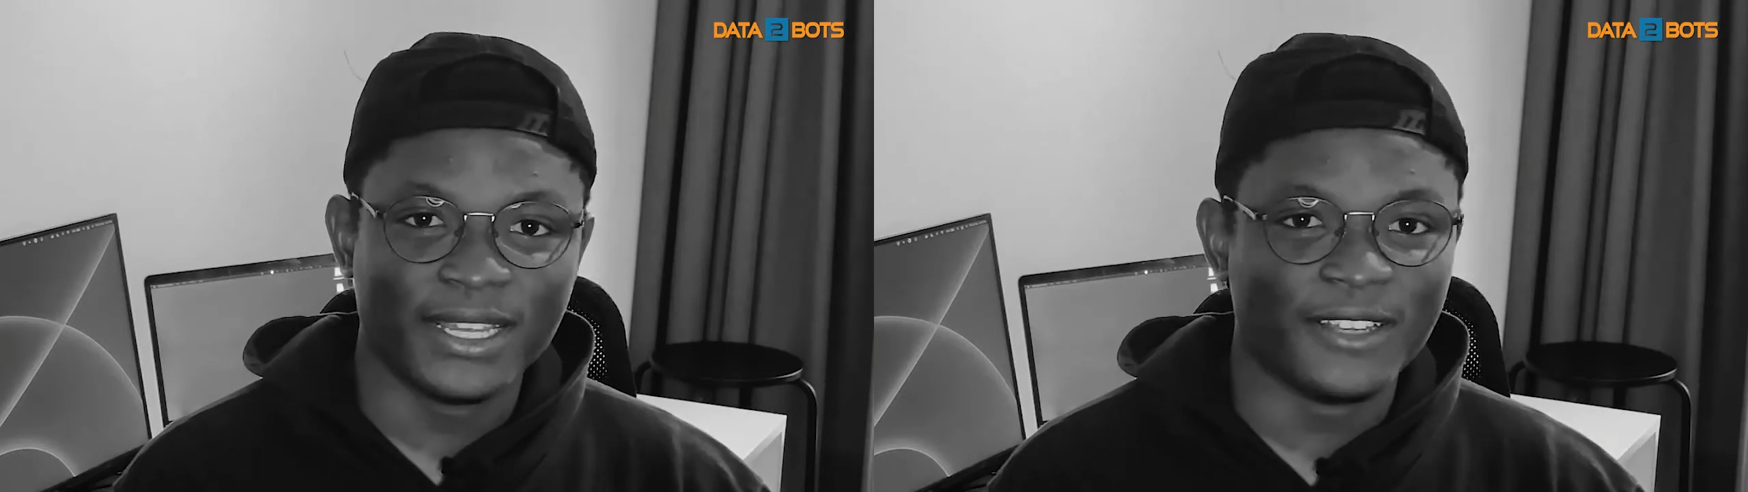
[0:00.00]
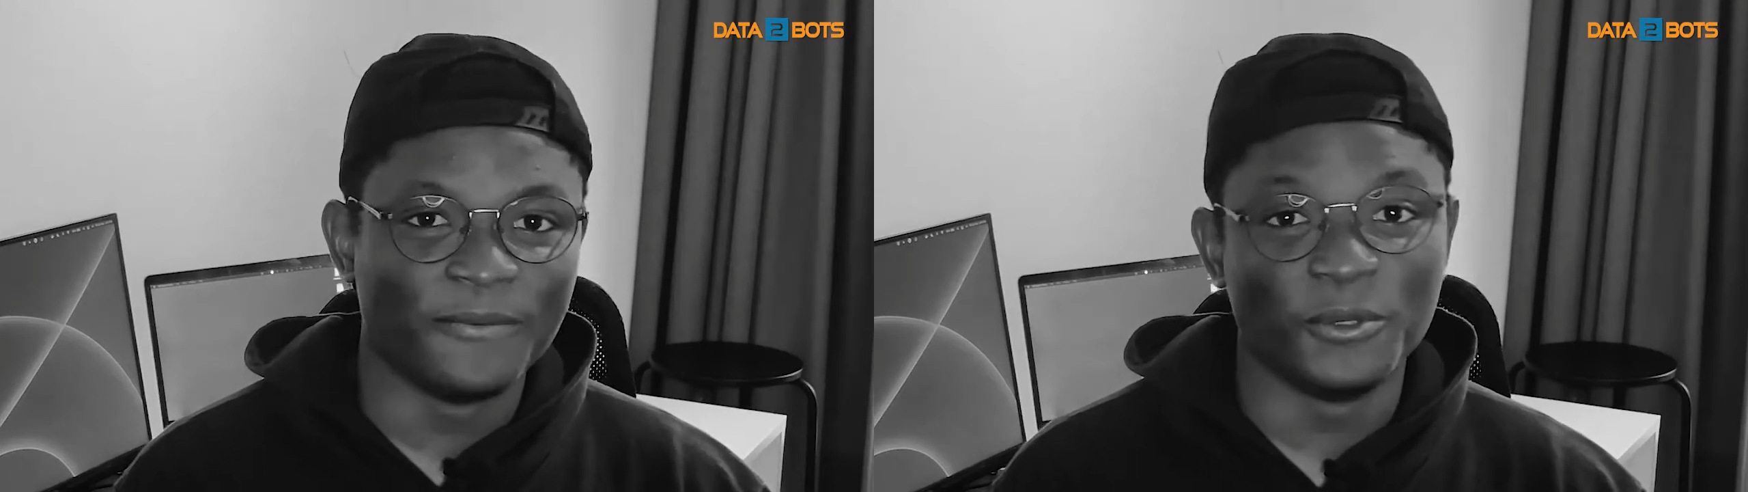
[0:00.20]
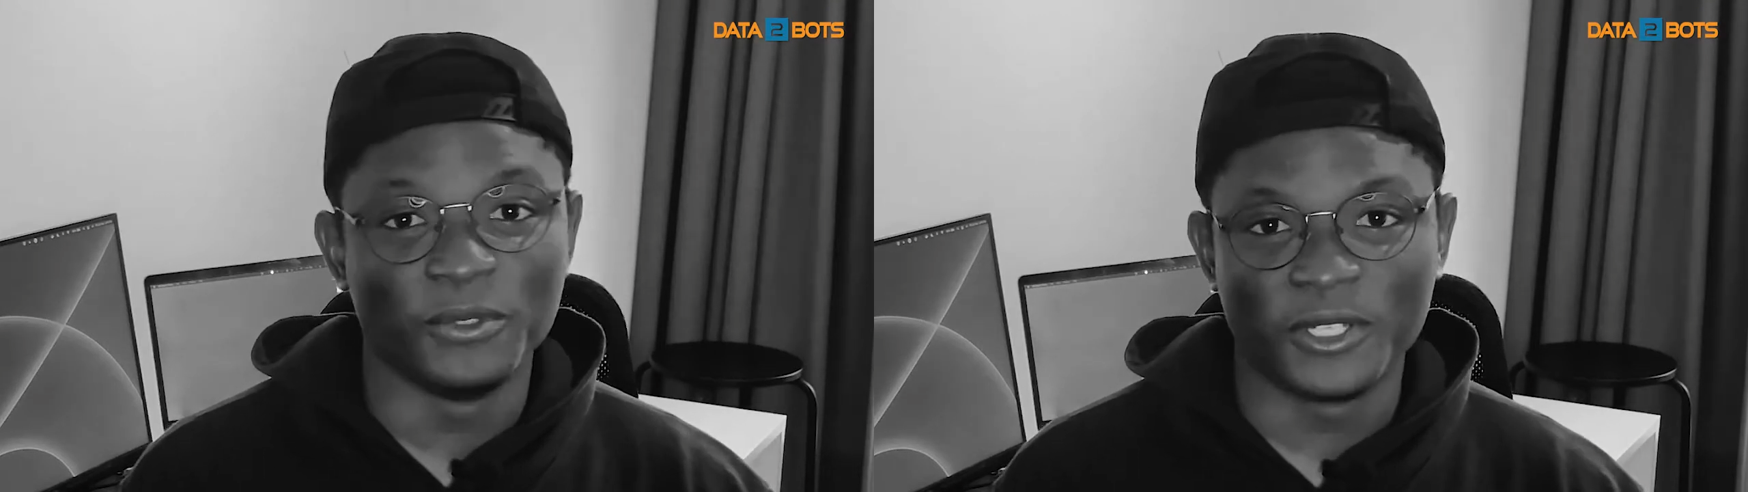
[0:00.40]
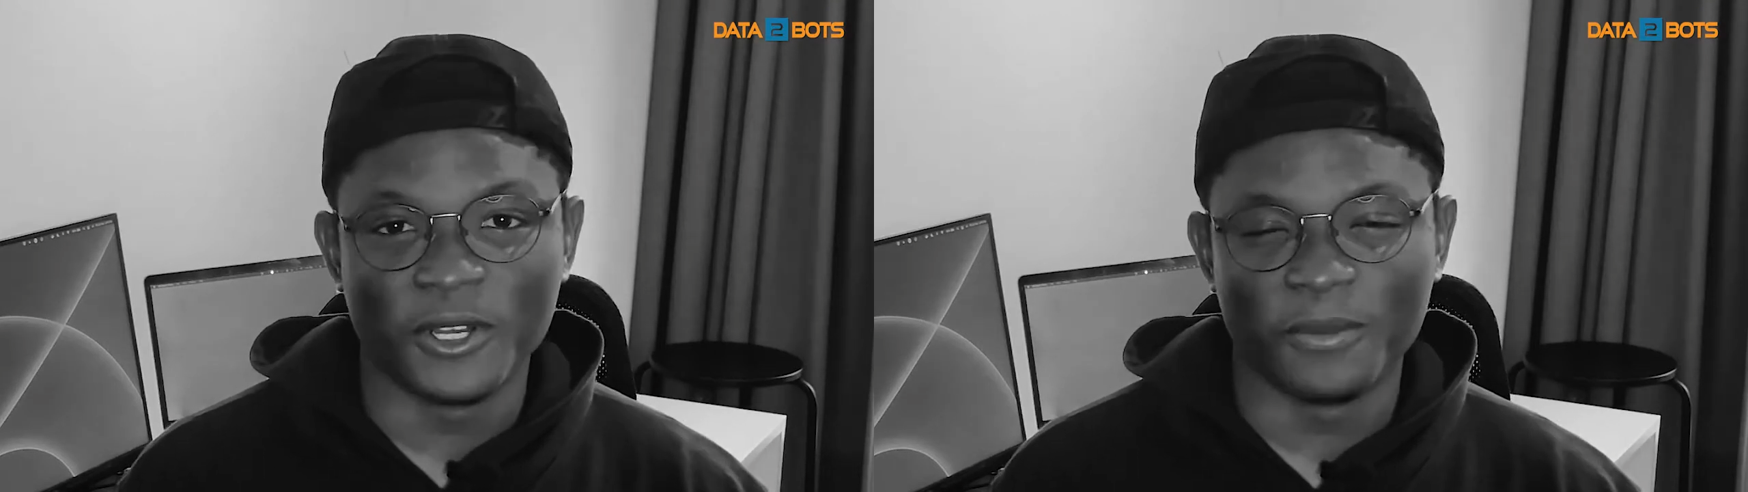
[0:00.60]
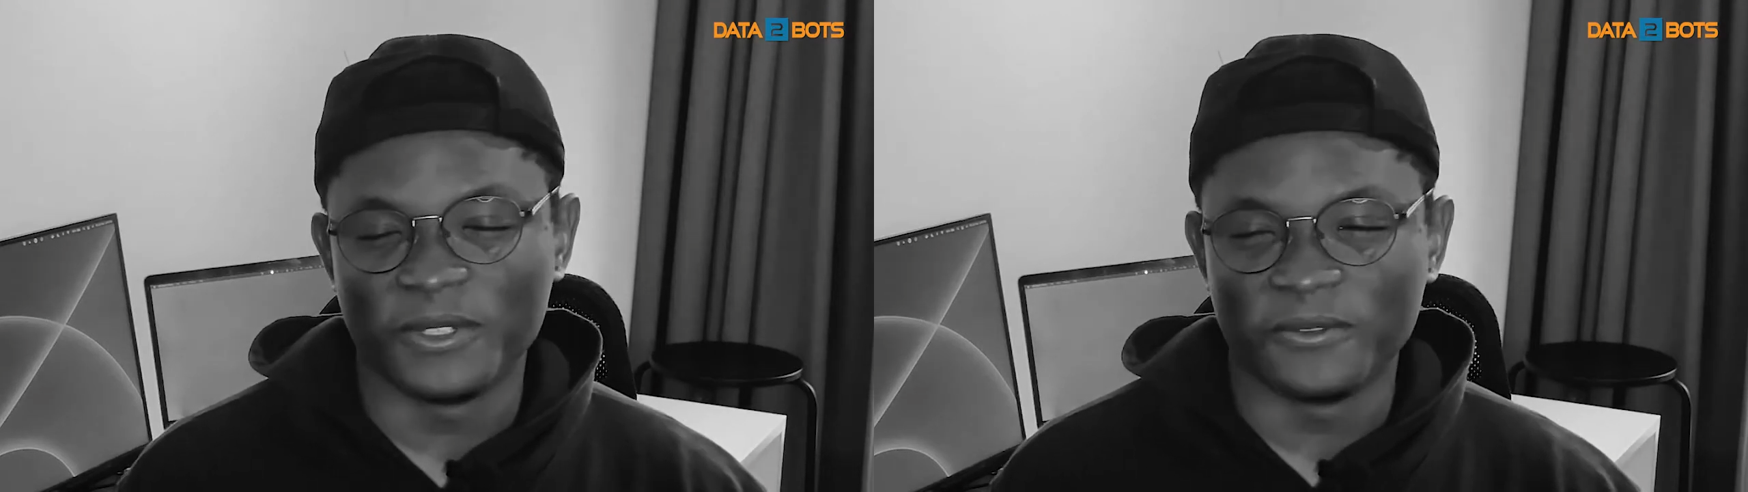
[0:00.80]
and I've been with the
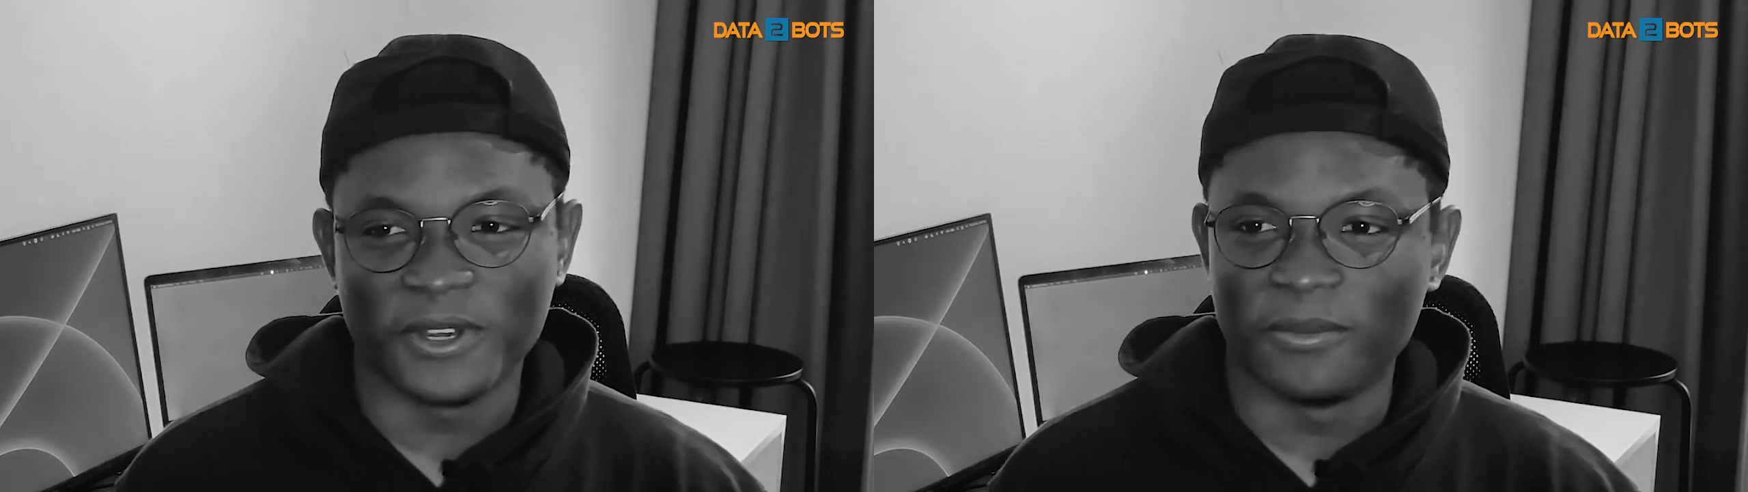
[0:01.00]
company for